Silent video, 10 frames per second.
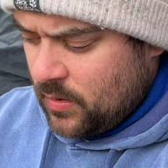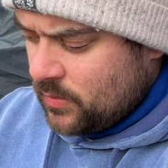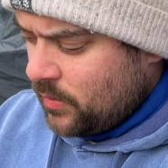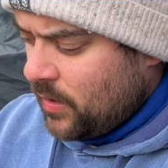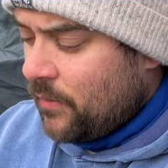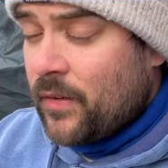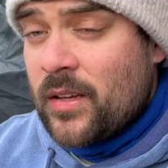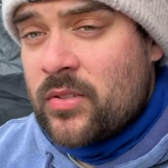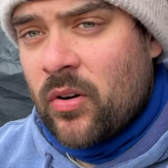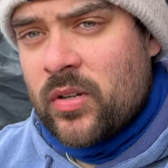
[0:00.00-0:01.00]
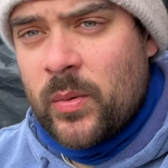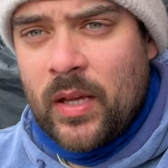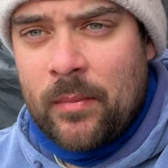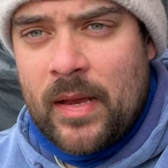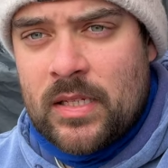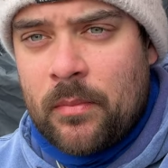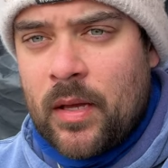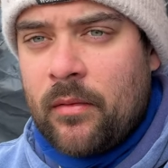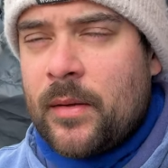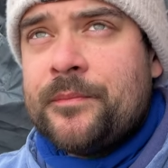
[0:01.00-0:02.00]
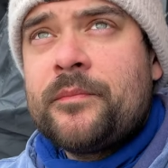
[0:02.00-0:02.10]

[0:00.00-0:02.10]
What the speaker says: So yeah, fingers crossed we can make something of it.